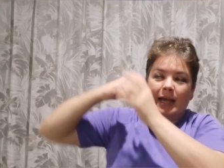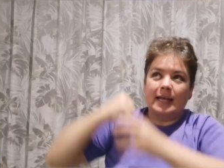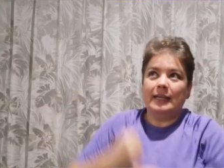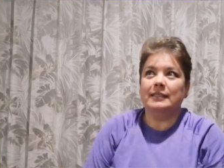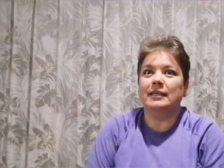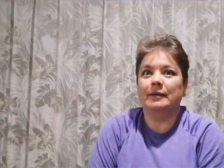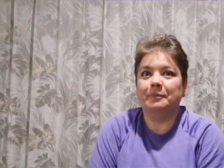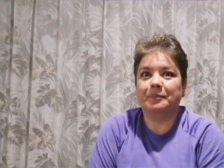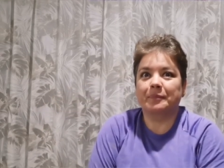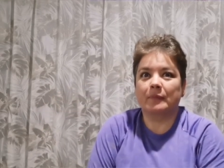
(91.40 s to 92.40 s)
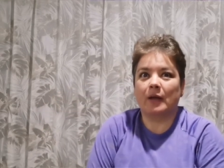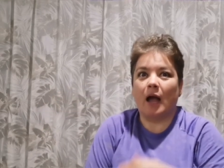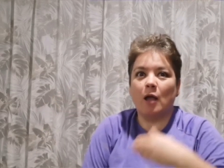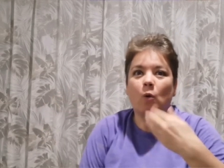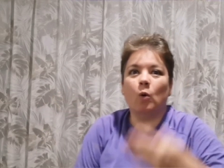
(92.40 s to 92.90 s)
And
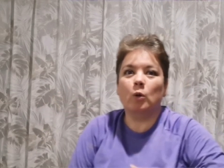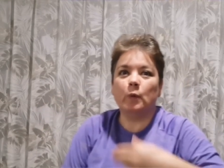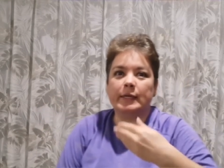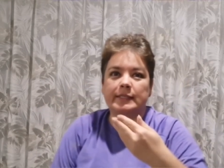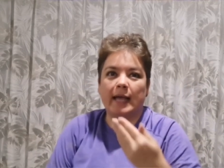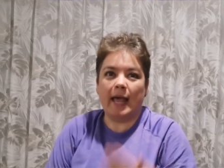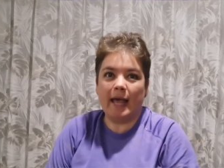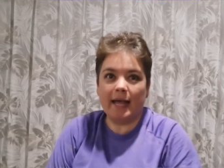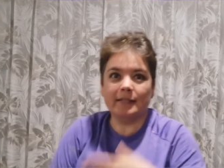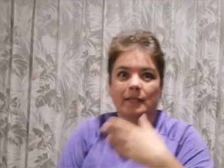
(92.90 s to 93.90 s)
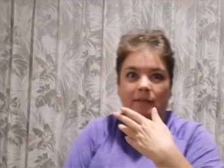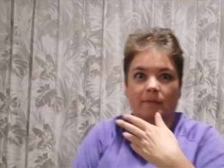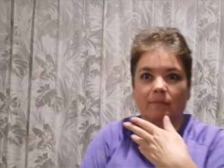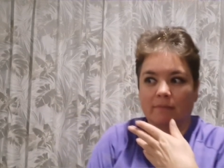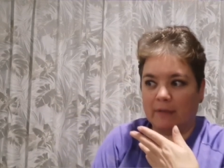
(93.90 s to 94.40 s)
I always had
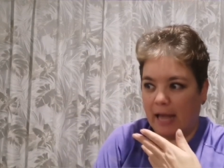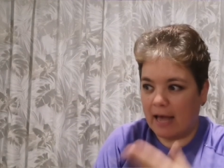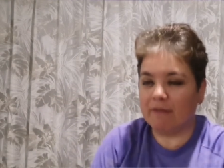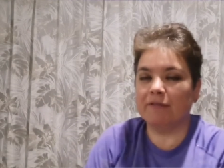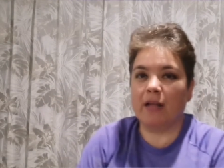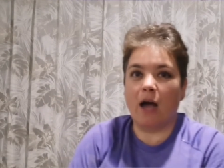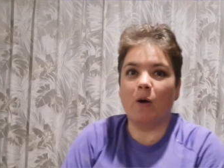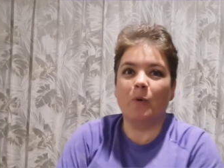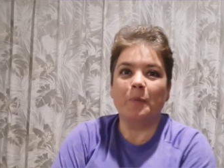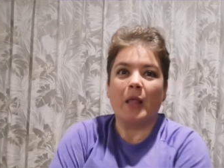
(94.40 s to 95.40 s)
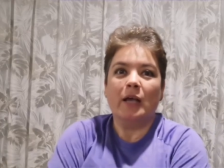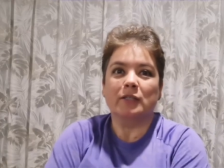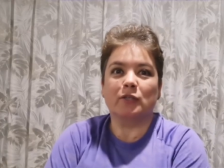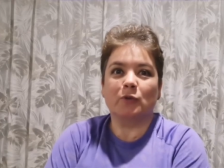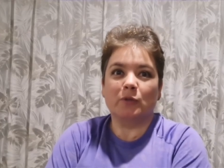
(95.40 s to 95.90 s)
and have now
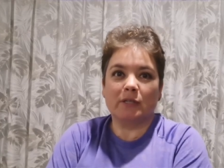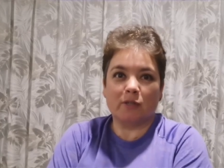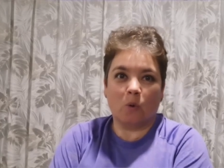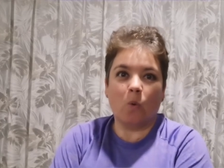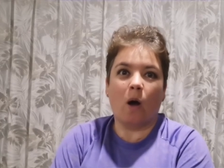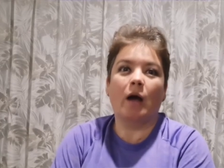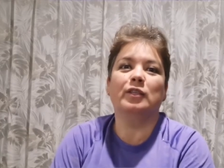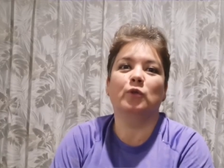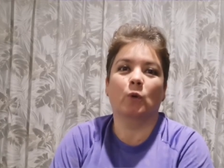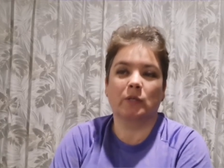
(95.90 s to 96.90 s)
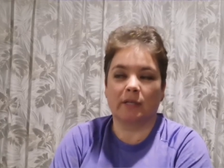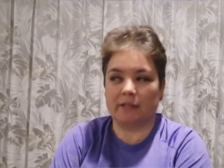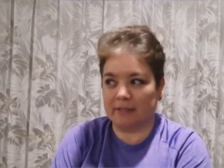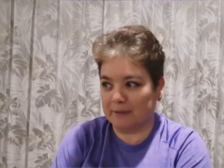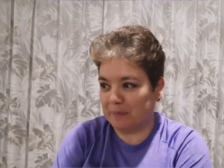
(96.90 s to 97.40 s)
students who are
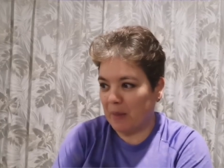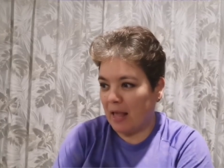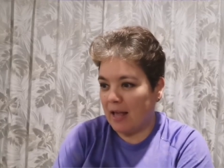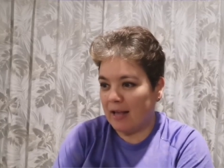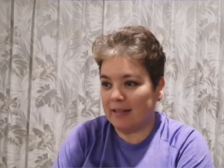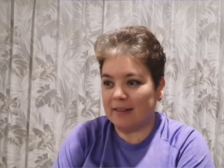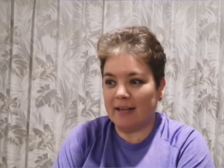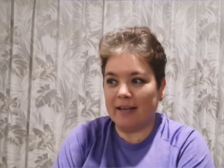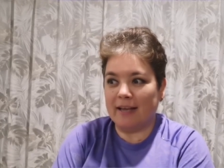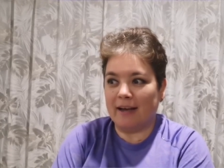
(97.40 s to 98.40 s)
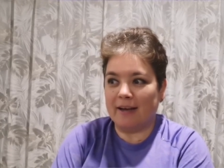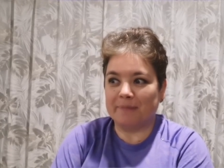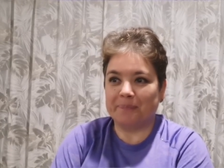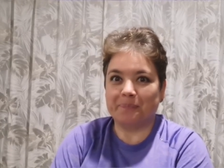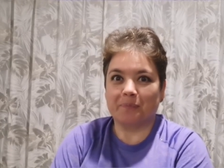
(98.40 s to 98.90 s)
doctors, and they
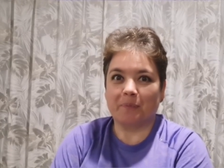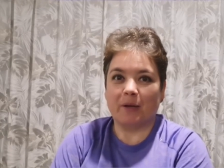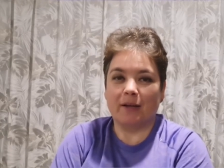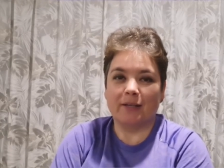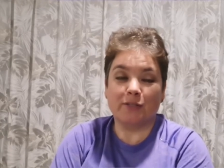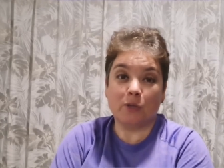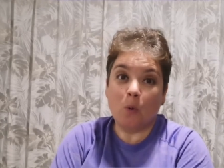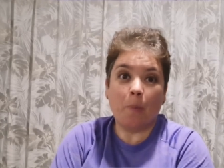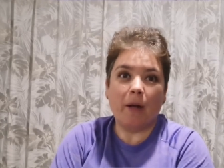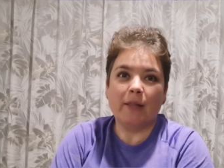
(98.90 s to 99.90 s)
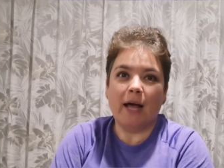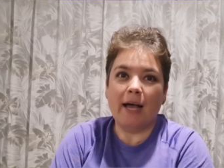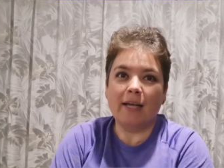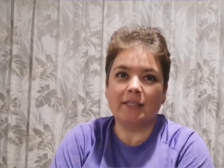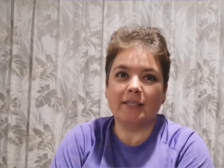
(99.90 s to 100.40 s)
are so
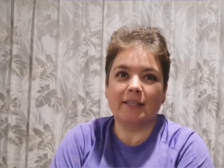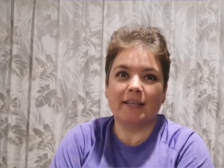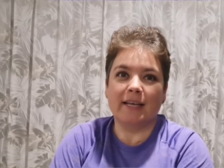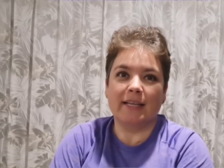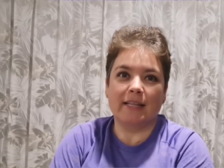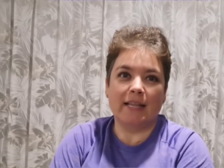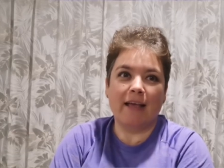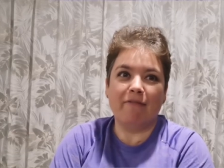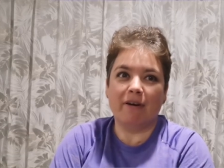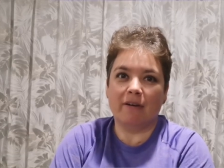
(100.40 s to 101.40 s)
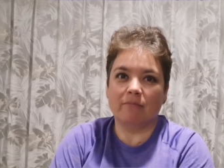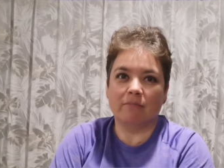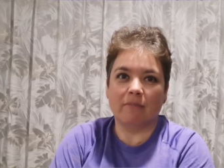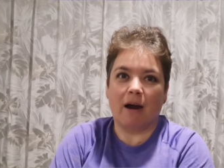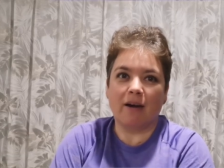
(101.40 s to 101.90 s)
polite. They never
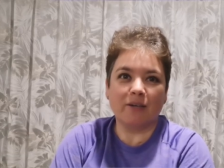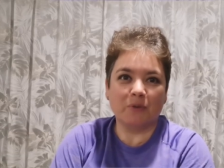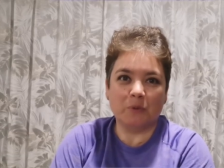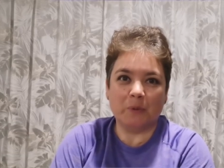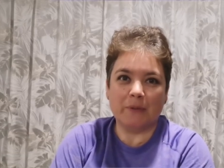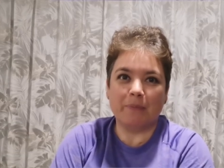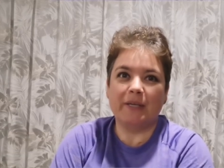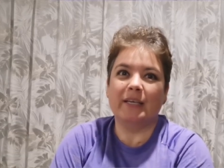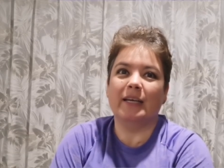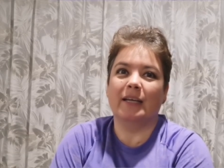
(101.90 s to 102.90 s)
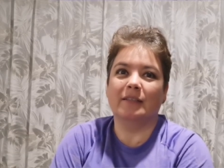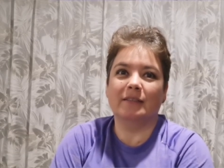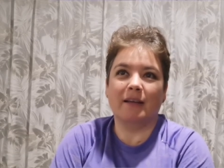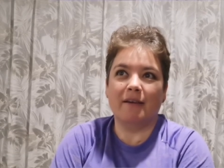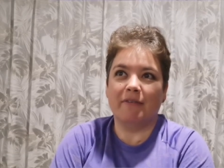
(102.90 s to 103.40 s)
argued with me
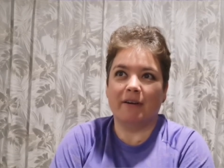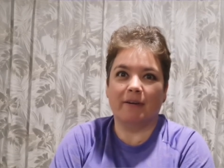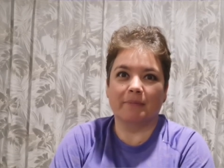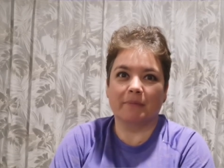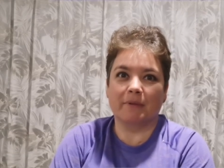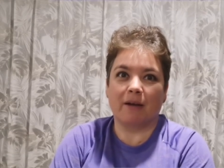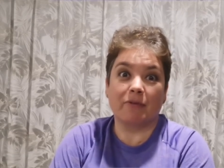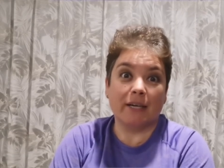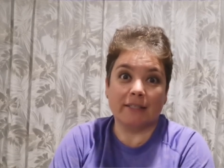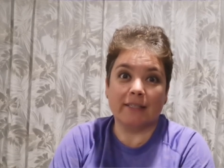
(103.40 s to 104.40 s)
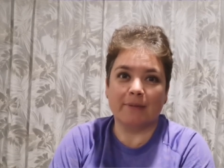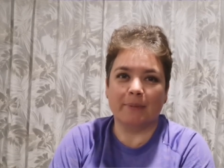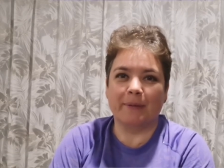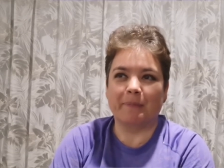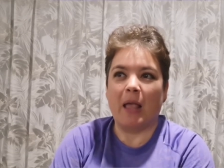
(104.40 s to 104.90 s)
and never corrected
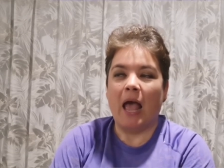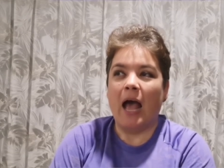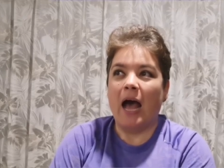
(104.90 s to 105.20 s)
me